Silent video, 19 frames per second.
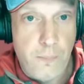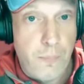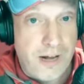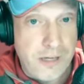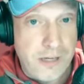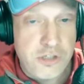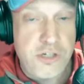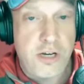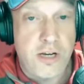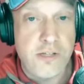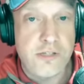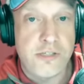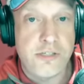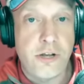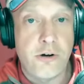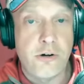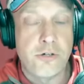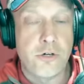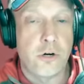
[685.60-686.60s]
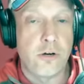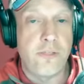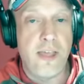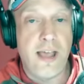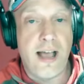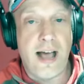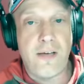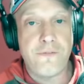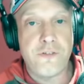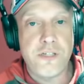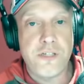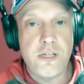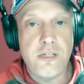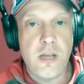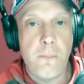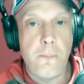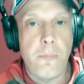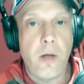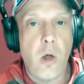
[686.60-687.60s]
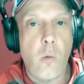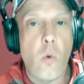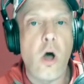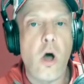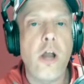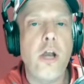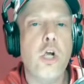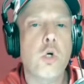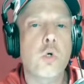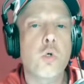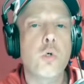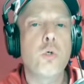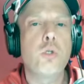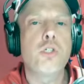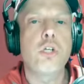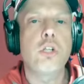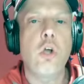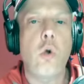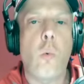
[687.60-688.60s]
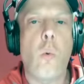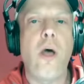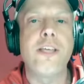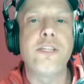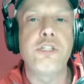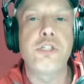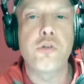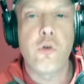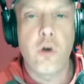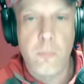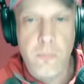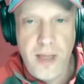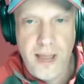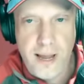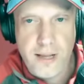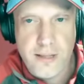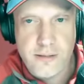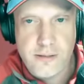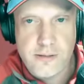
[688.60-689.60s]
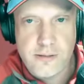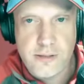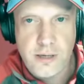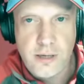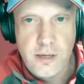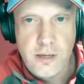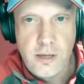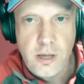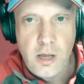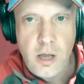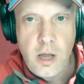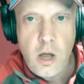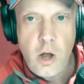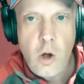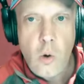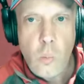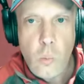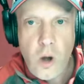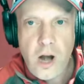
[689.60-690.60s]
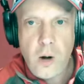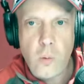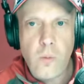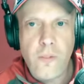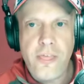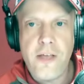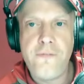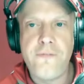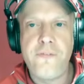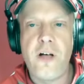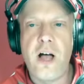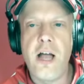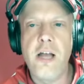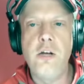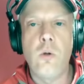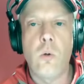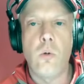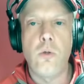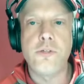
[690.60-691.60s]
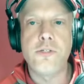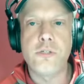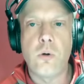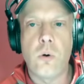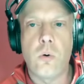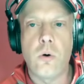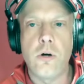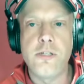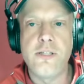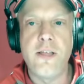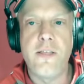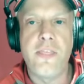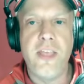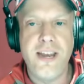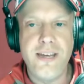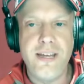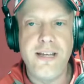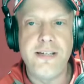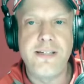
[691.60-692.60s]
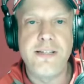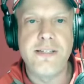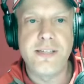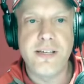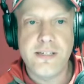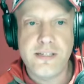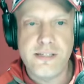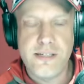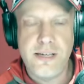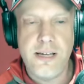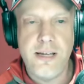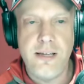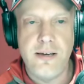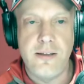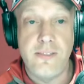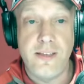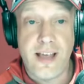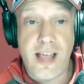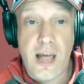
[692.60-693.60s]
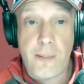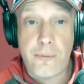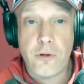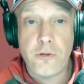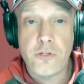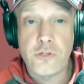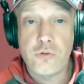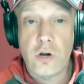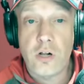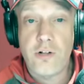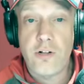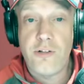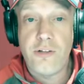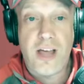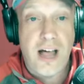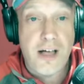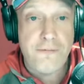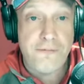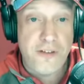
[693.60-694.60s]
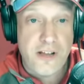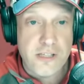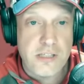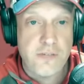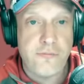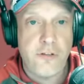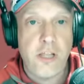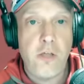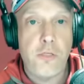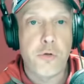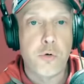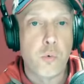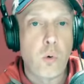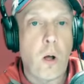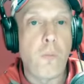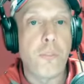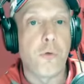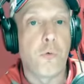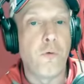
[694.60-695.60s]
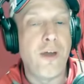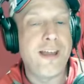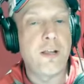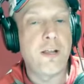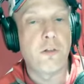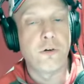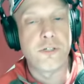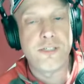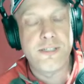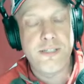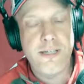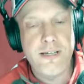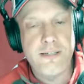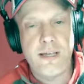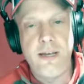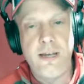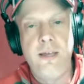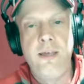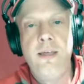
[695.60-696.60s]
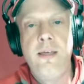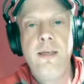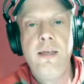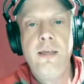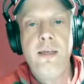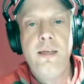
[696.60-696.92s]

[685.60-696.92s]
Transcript: much to consider during the offseason, but one crucial question remains. Where will they find goal scorers that they need to succeed? The Capitals struggled offensively throughout the regular season,